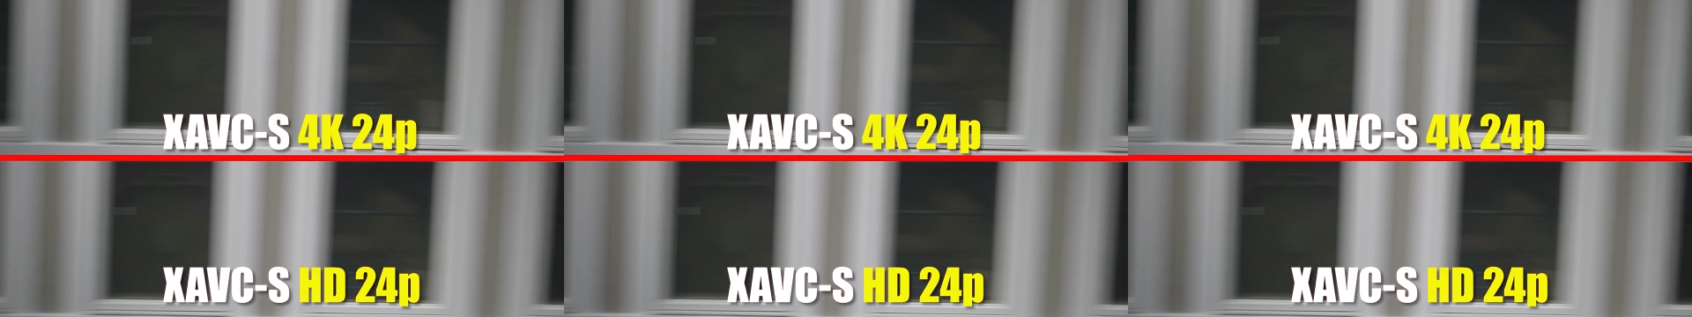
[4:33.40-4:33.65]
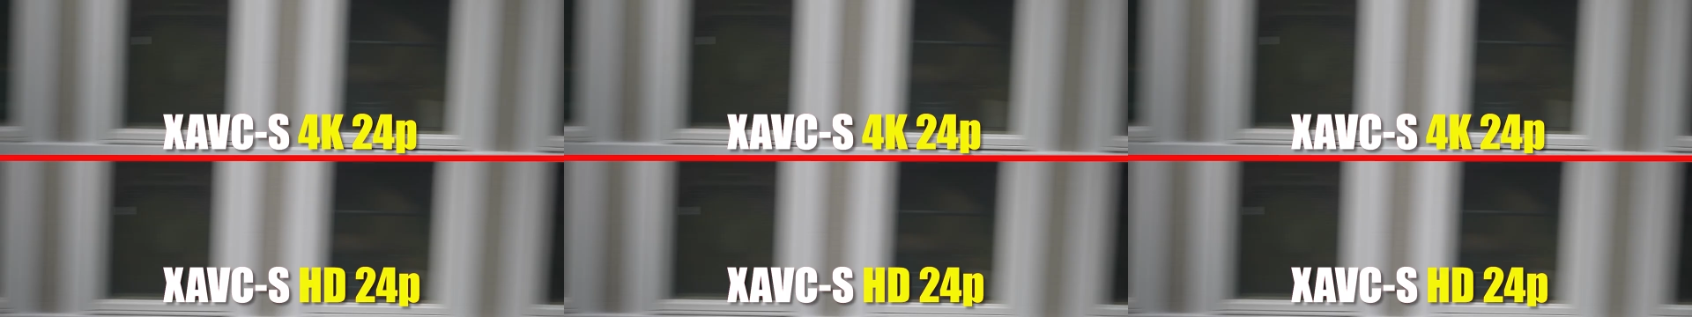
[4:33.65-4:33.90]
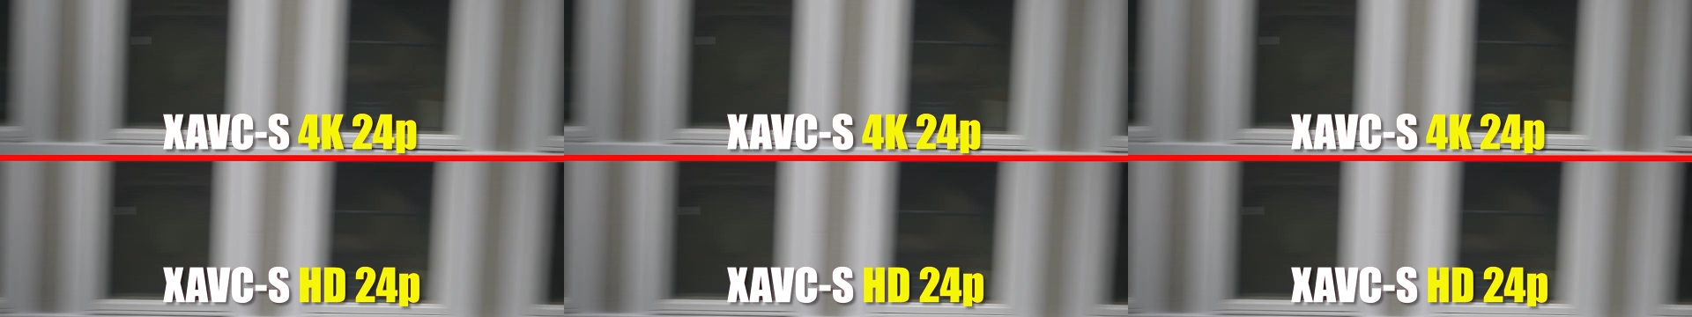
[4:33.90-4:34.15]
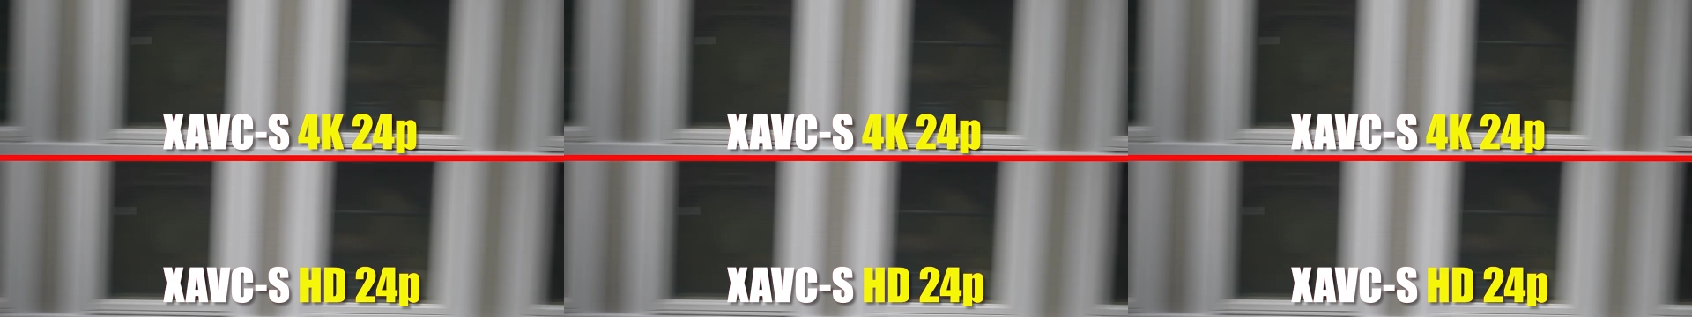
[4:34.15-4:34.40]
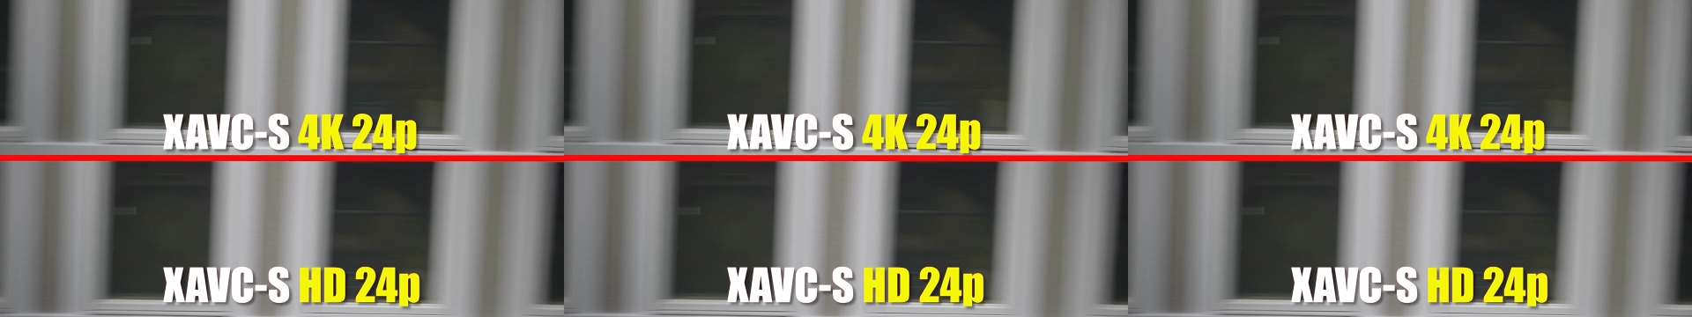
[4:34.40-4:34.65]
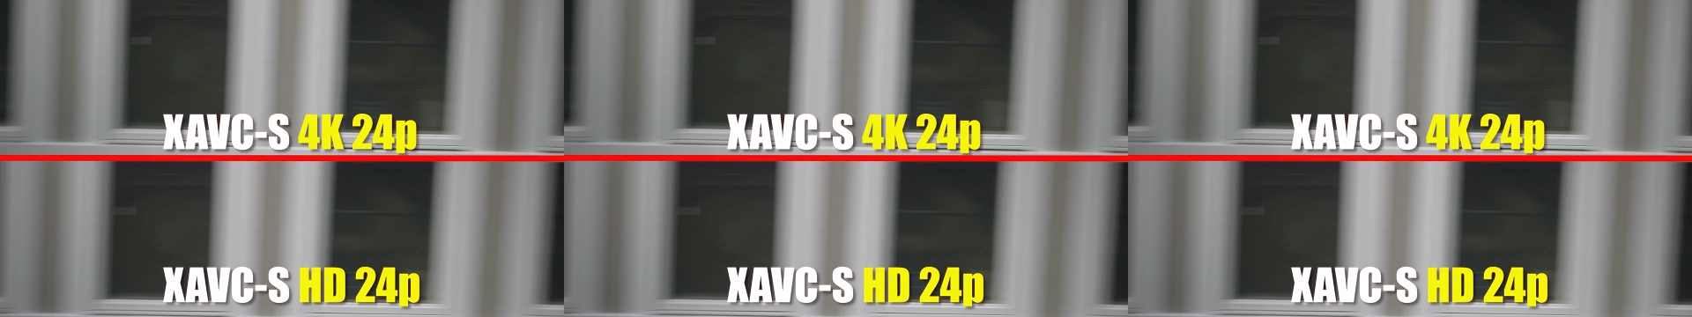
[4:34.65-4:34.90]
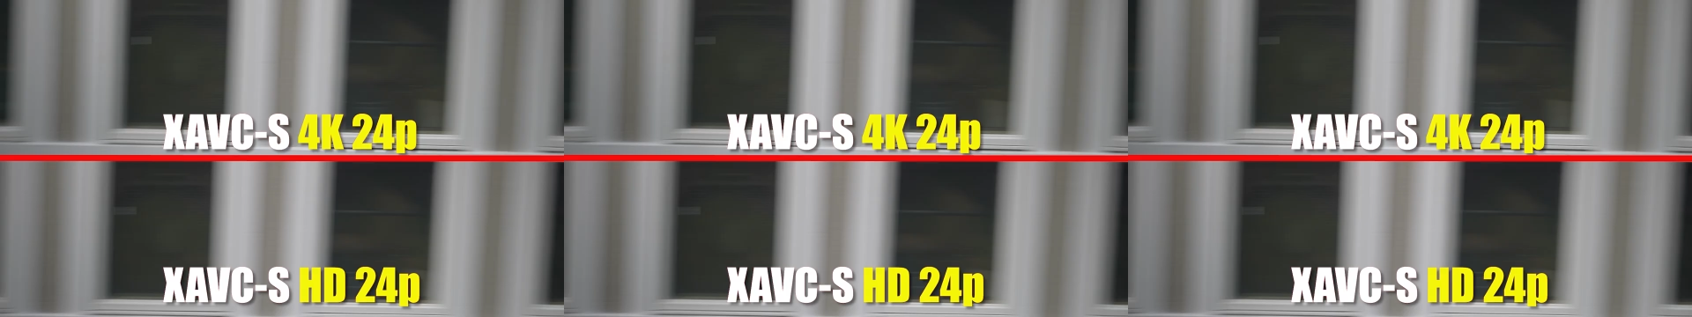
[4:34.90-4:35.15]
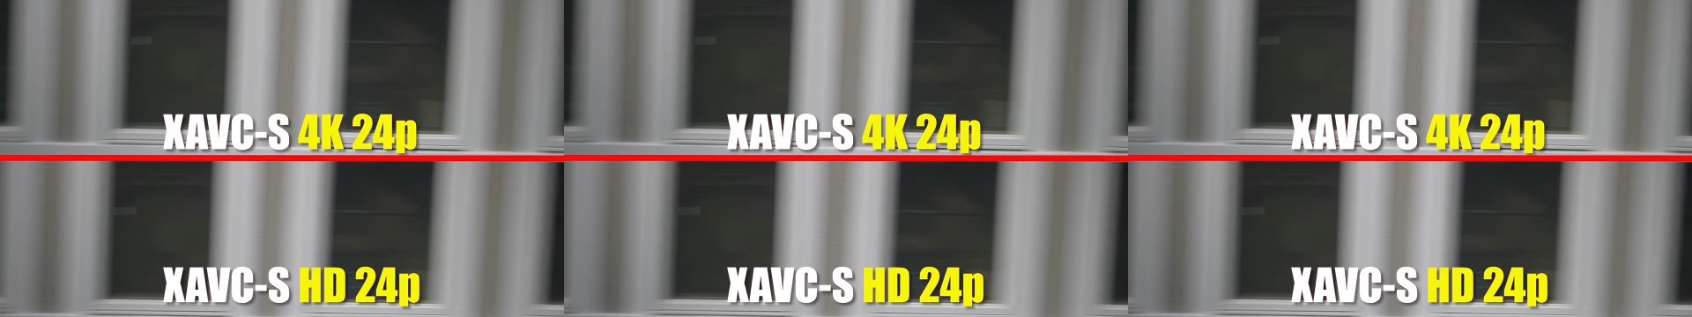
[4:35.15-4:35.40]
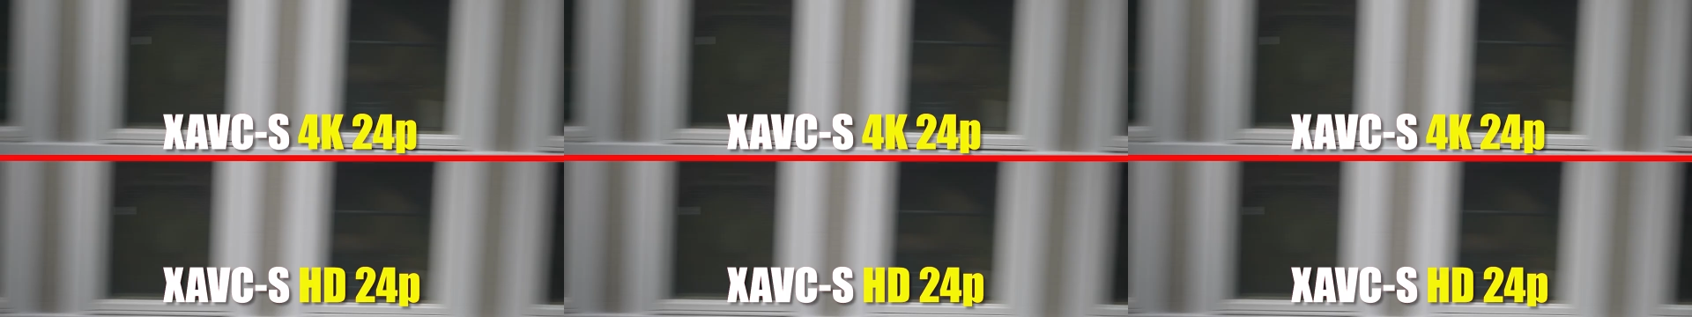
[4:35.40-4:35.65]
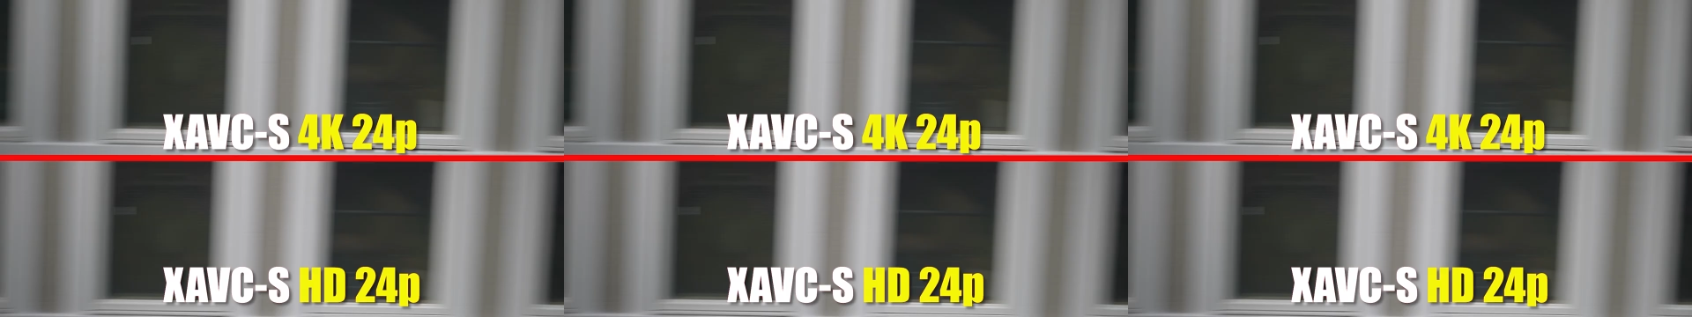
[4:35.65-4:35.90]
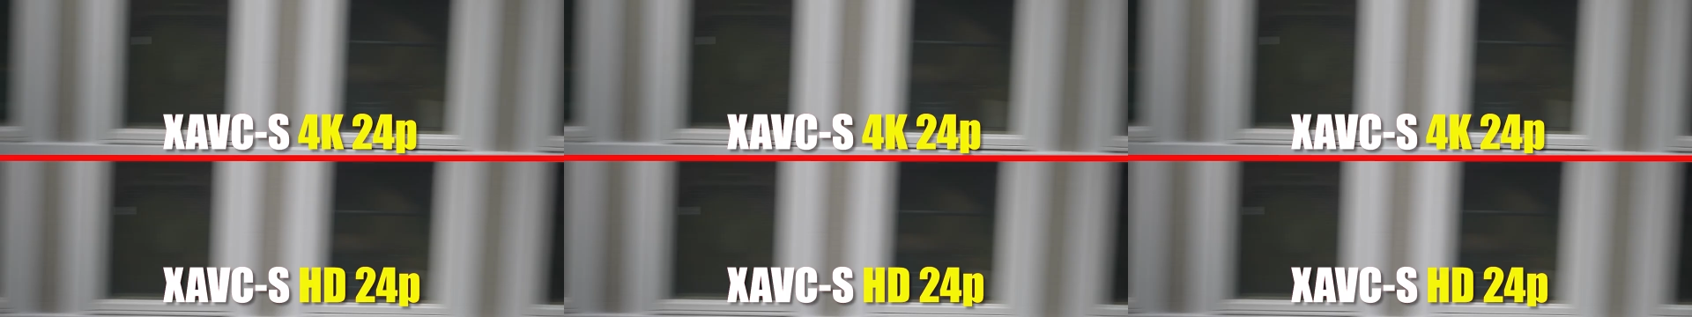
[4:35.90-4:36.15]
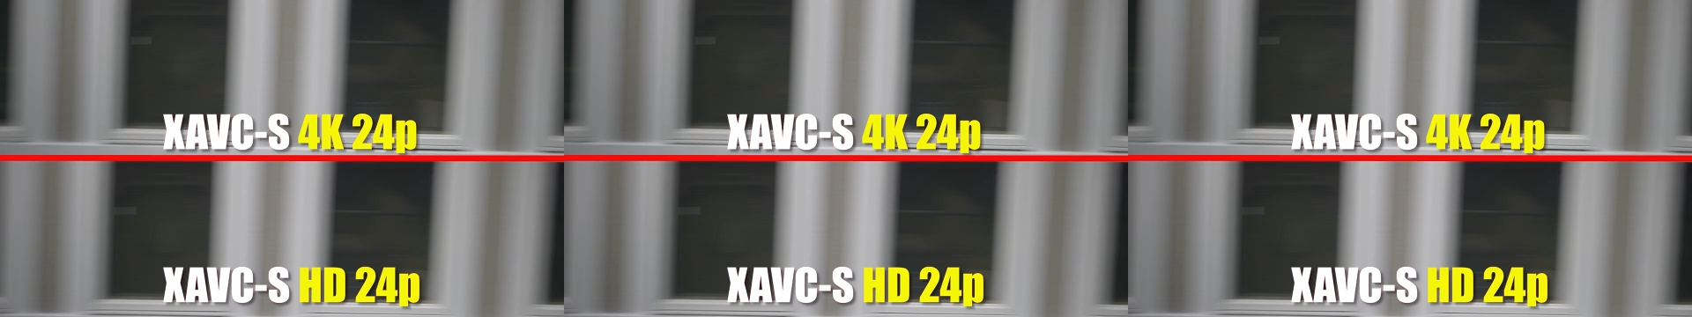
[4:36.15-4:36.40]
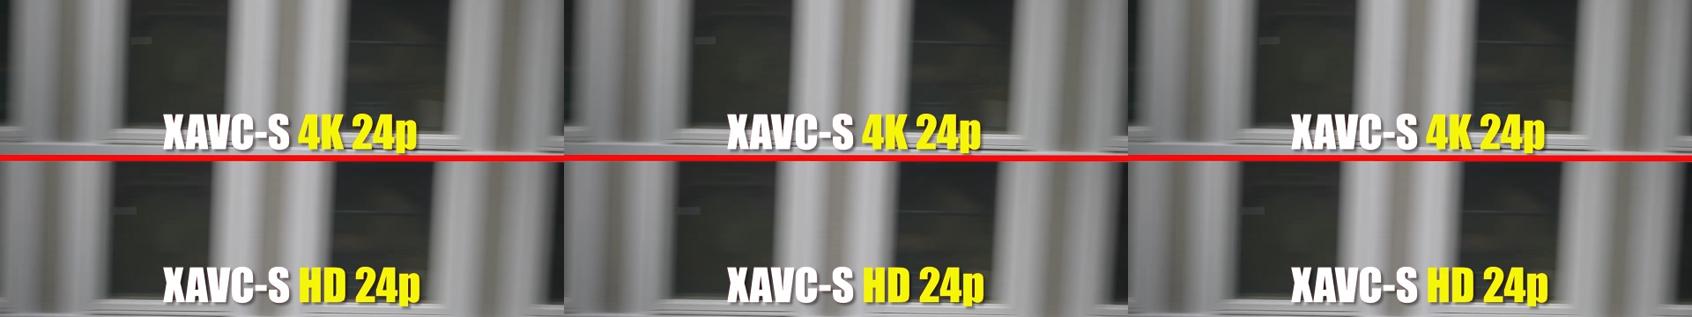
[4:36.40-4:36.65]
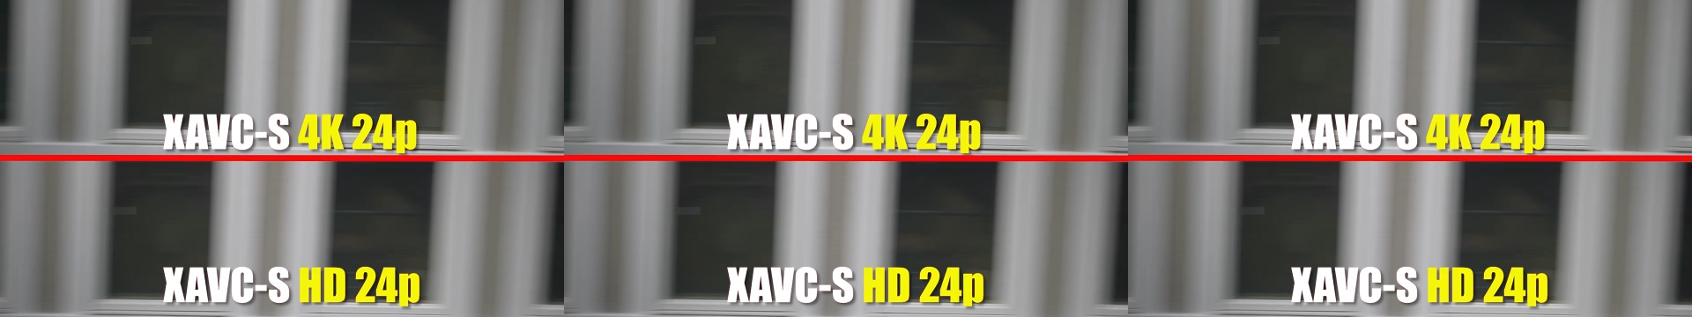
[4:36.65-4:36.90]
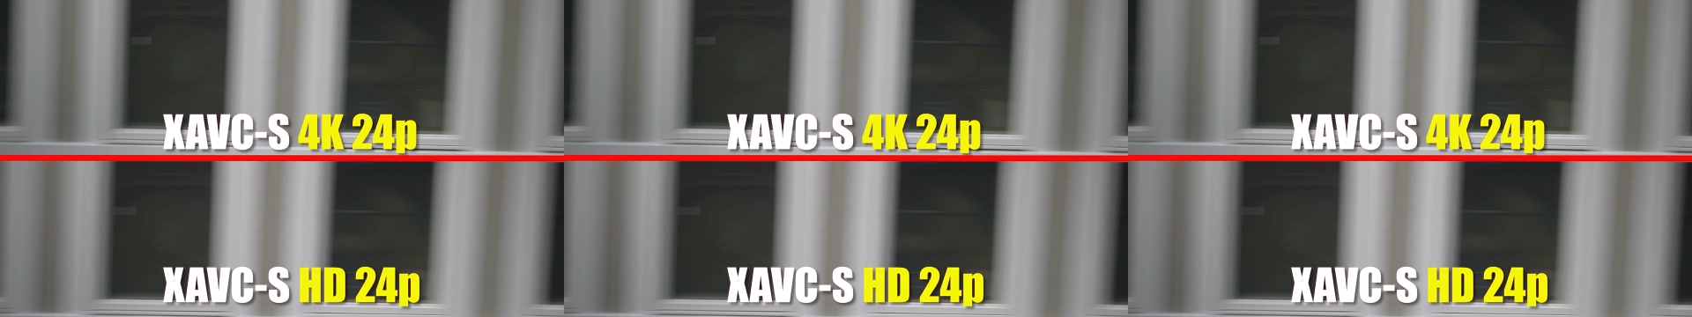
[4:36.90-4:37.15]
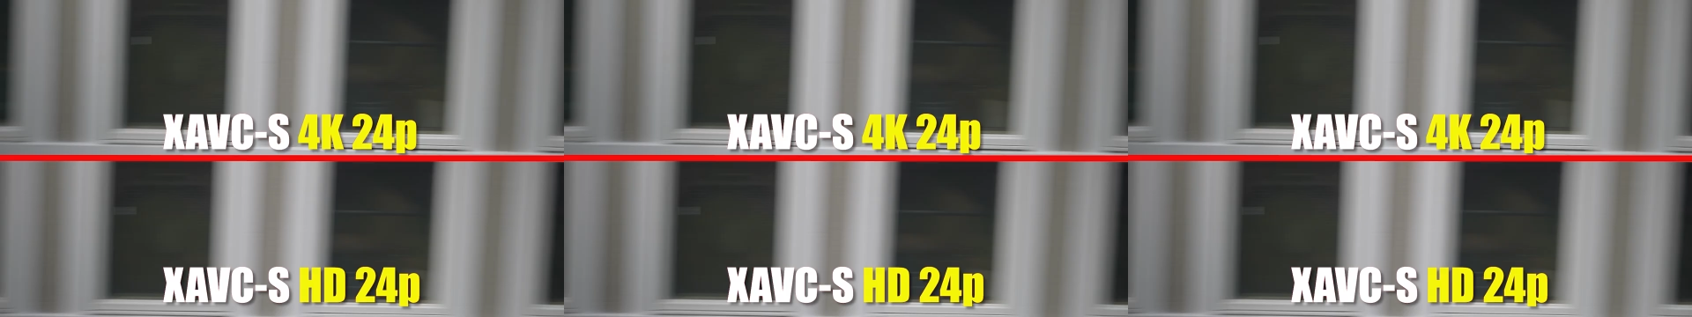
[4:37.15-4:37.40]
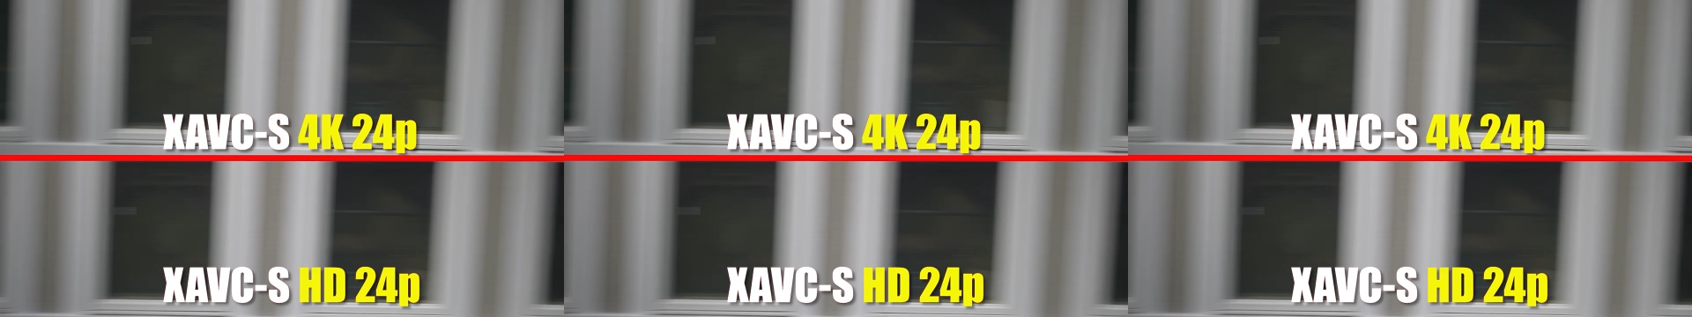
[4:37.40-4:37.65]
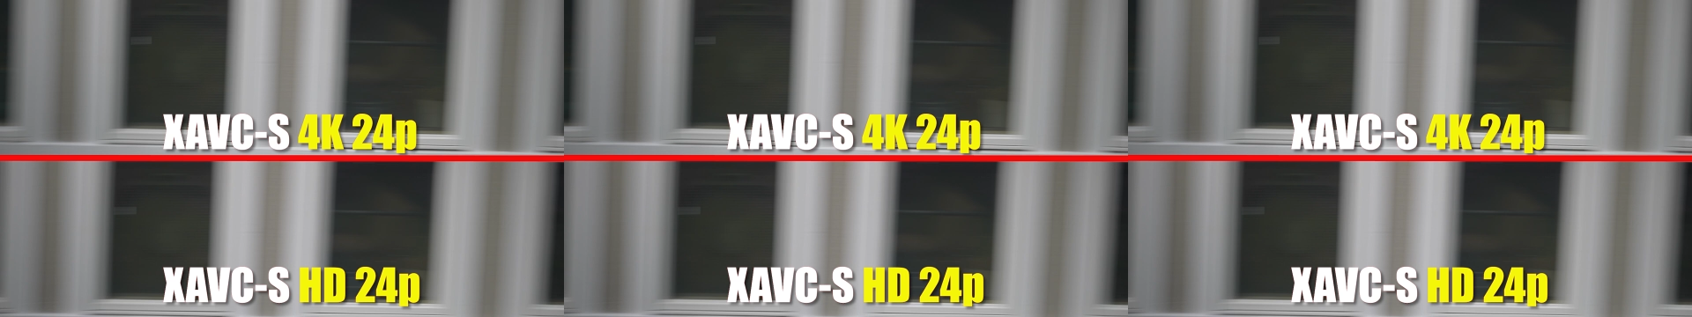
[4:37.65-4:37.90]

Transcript: Nobody's mouth can be seen.